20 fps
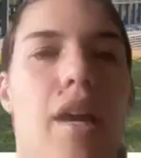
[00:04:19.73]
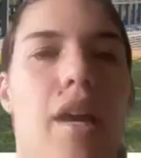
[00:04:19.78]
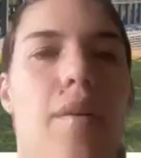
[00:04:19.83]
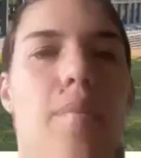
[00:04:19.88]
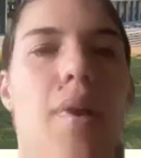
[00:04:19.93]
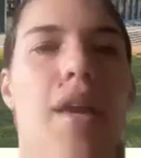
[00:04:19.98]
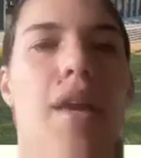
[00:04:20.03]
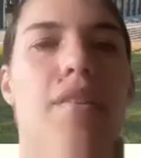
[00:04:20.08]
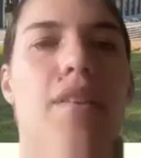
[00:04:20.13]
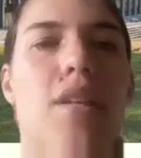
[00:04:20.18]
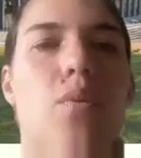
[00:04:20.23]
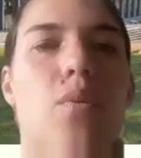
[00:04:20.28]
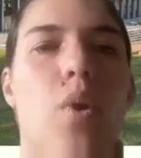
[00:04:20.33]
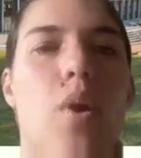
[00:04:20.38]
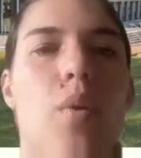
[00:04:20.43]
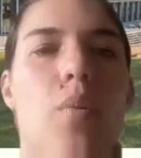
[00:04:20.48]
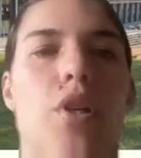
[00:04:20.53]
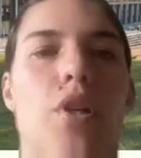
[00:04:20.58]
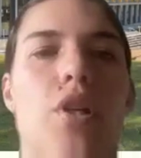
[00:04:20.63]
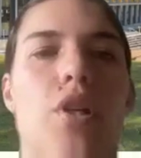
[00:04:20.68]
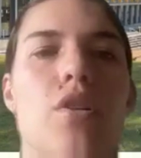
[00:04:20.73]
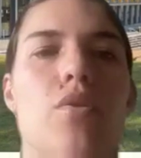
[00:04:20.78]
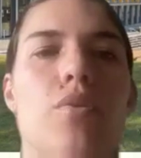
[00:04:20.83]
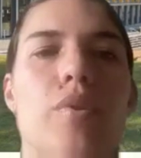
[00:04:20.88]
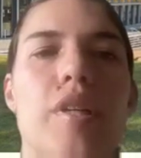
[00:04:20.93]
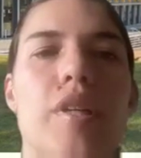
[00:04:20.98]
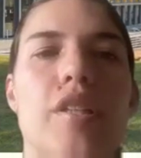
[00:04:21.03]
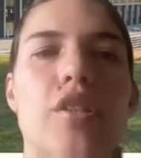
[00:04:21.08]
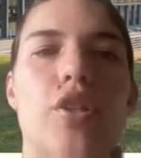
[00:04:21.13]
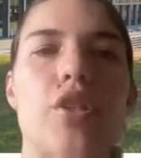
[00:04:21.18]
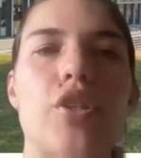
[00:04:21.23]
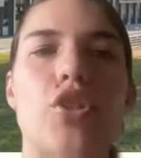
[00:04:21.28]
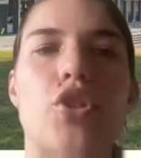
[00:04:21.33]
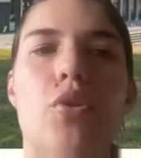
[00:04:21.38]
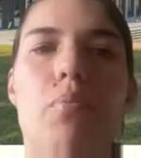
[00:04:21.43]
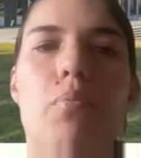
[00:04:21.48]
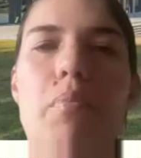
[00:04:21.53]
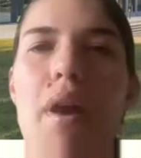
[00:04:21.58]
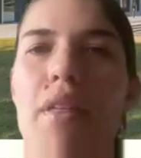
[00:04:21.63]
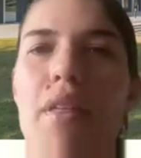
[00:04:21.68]
And then what were your
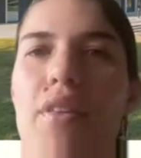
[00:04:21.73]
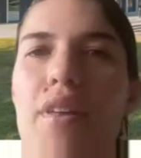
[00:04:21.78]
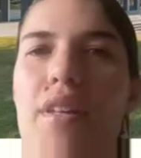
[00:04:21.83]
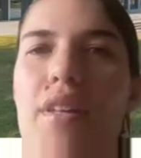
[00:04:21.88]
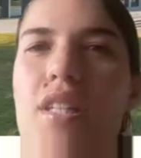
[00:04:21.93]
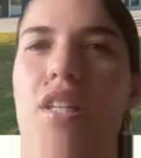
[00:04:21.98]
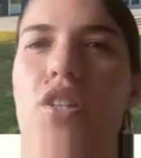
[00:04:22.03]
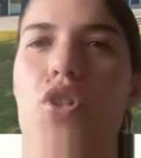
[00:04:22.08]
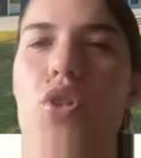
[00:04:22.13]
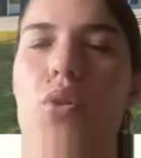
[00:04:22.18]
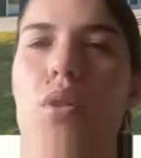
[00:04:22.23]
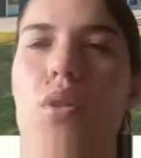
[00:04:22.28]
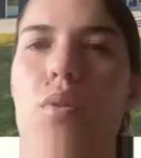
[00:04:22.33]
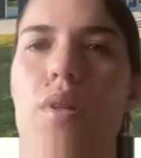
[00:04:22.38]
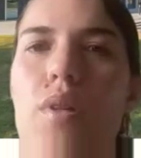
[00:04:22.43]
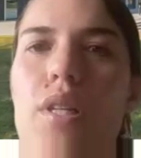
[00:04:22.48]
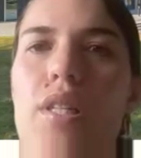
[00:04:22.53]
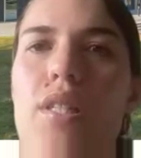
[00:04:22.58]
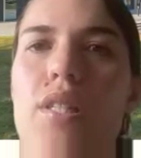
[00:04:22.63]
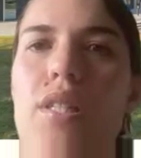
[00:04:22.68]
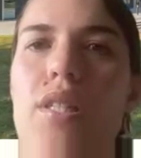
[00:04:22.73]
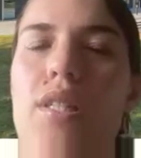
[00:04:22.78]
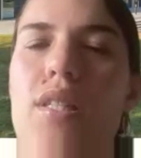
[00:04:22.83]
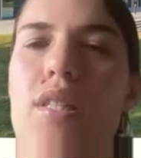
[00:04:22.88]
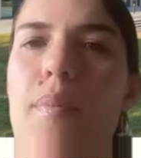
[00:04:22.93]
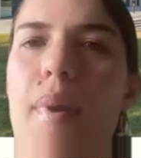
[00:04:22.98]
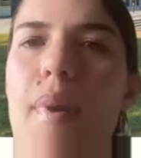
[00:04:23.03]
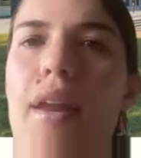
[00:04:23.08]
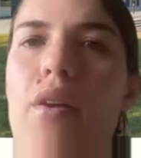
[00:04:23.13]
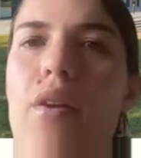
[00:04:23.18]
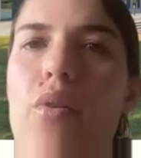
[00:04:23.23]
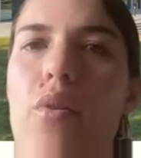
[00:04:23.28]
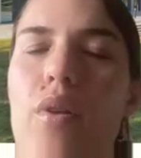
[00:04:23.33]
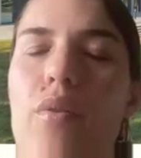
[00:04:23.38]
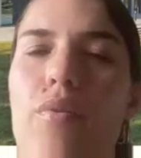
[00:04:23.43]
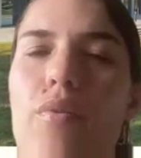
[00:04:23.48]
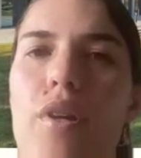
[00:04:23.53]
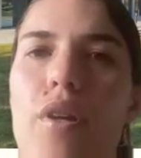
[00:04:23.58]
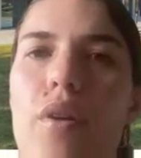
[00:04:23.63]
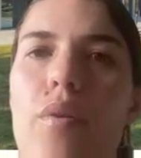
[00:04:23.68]
research methods? Did you do a systematic
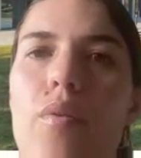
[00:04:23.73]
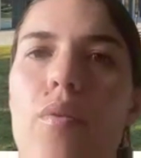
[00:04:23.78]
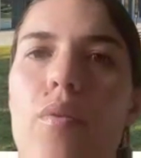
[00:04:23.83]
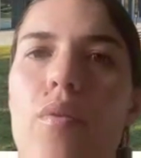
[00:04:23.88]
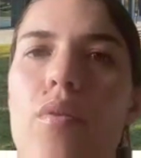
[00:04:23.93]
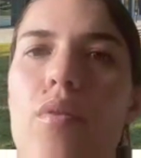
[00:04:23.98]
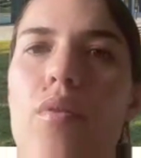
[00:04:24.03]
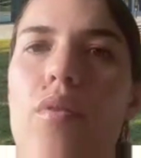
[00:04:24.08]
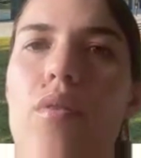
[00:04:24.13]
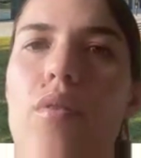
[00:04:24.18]
review?